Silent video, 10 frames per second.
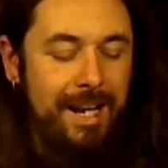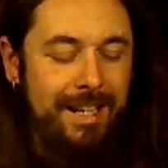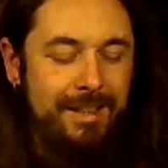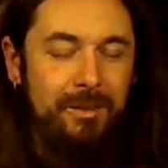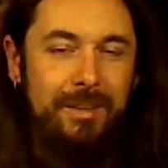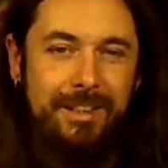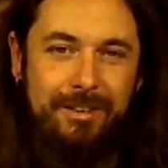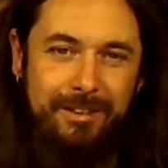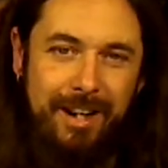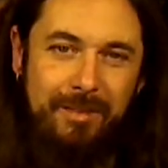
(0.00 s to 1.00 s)
why do we
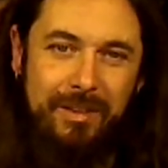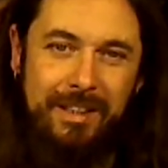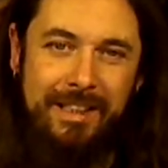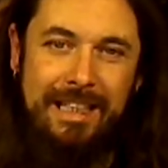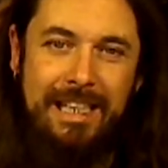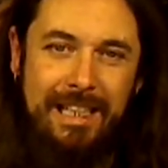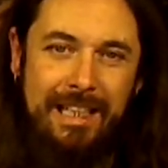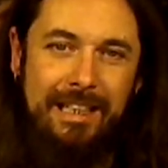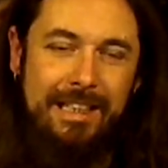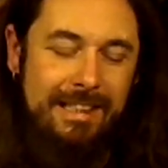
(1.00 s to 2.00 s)
crave it, need
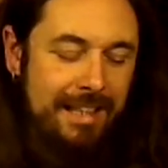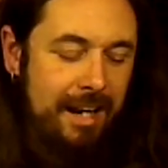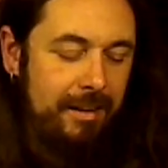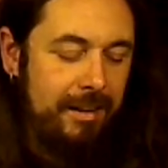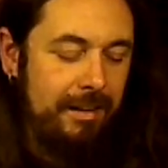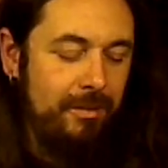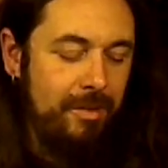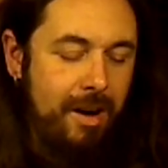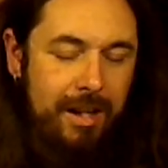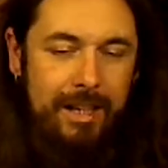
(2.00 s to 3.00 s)
it, and desire it, and
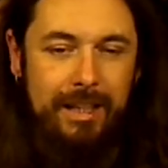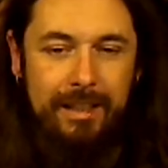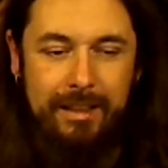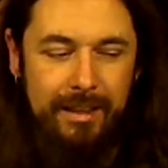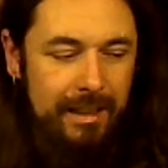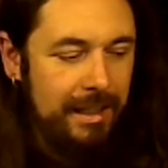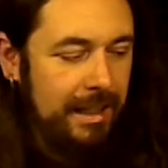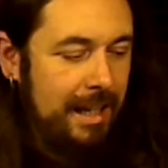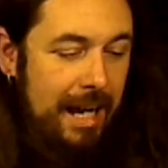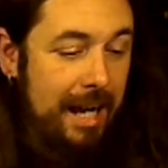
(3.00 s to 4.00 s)
want it?
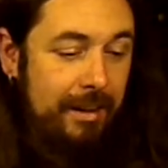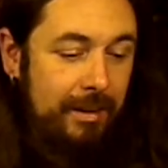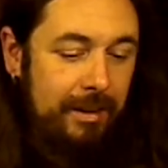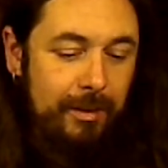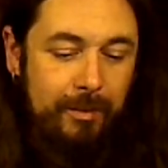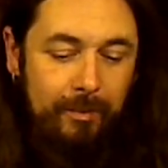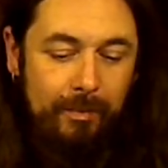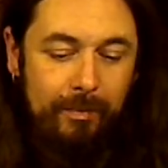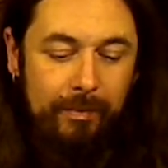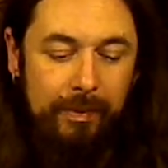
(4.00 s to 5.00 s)
I don't know.
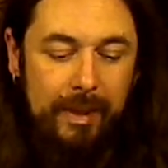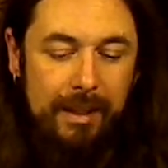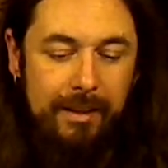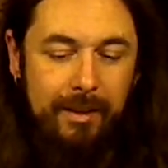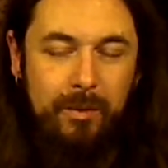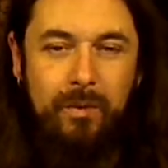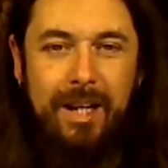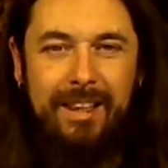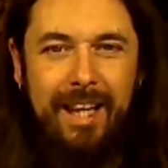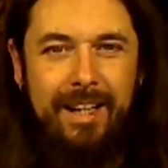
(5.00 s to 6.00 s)
Like,
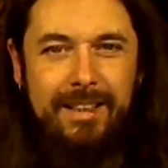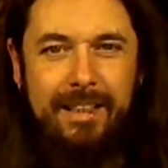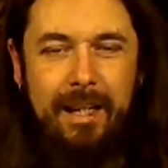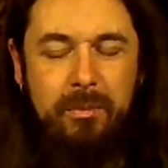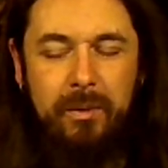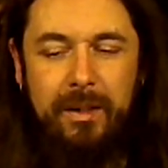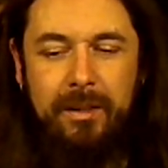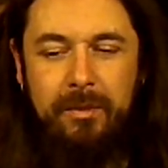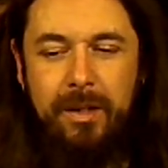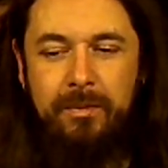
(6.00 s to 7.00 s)
what led us to that point?
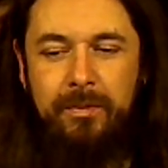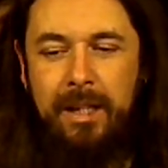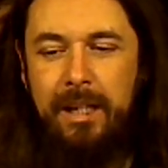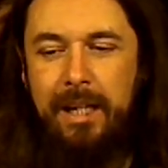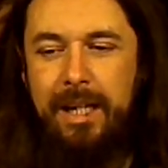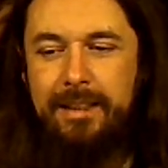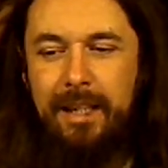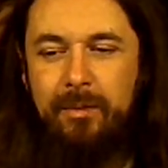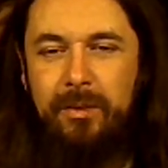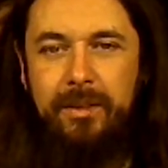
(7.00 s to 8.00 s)
If, if as
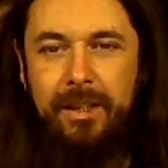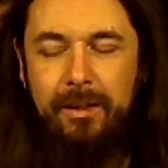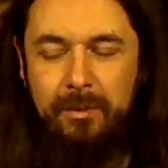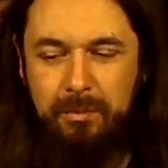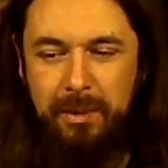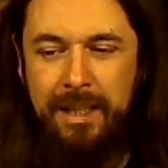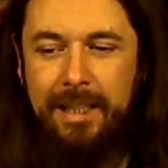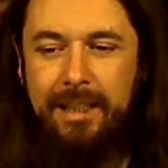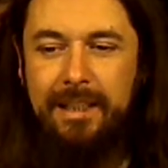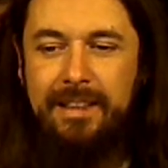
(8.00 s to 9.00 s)
evolutionary
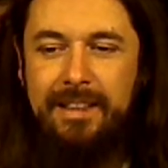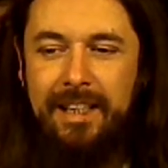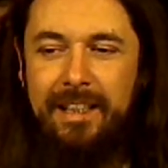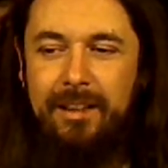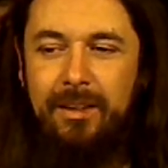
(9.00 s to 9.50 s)
beings, like,